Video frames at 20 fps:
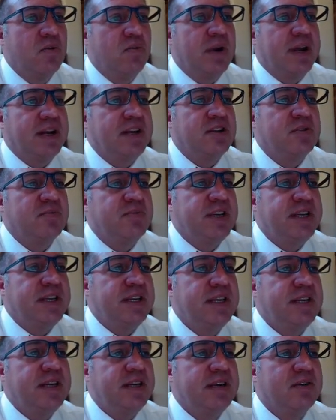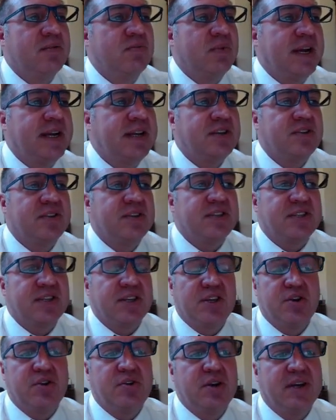right to the
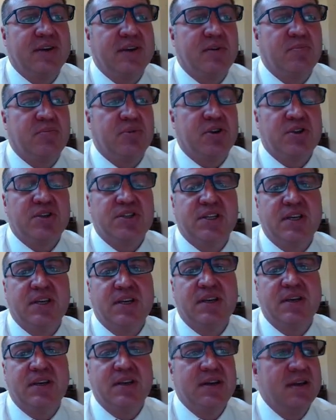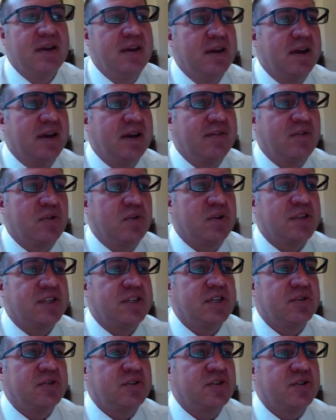security of a person. Of
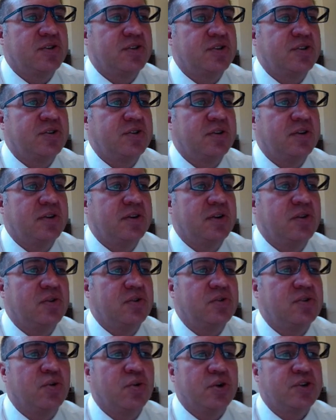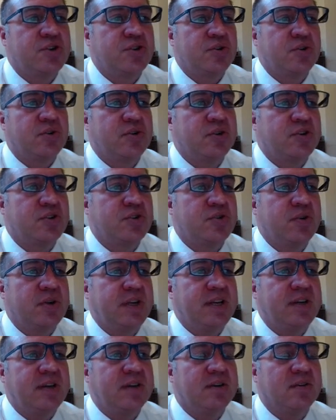course, no torture
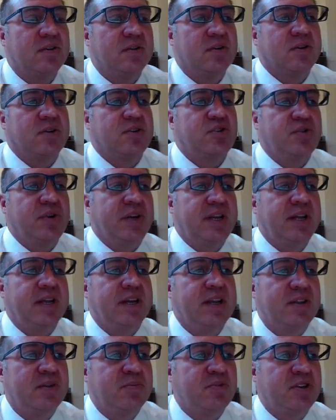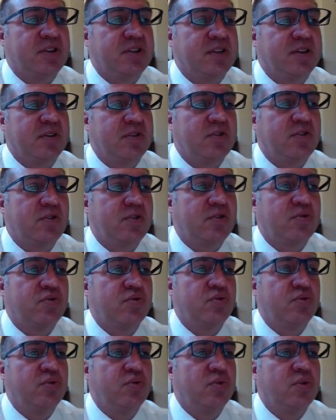or treating another person
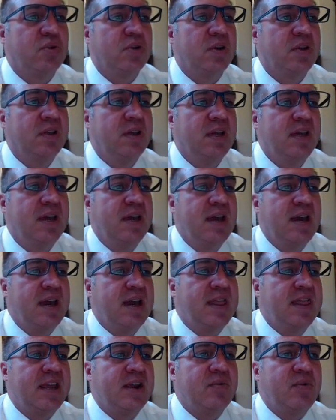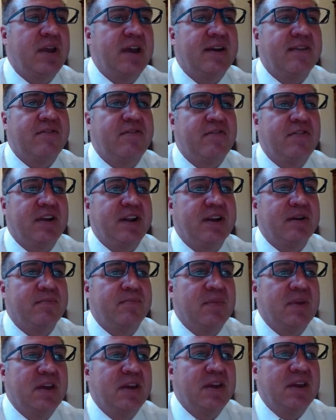cruel. And there we have
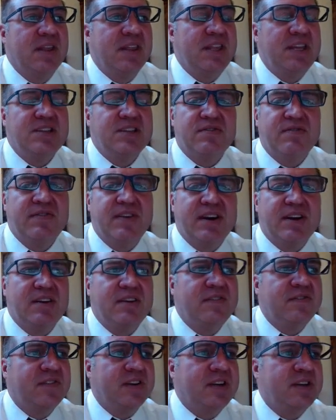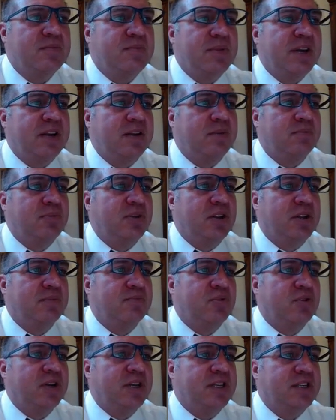freedom. These are very fundamental
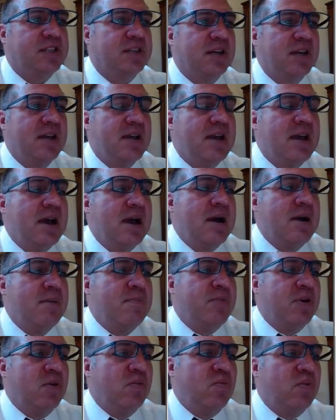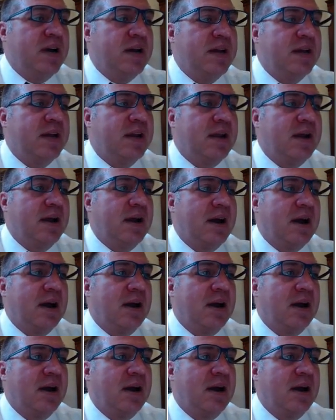bullet points. But what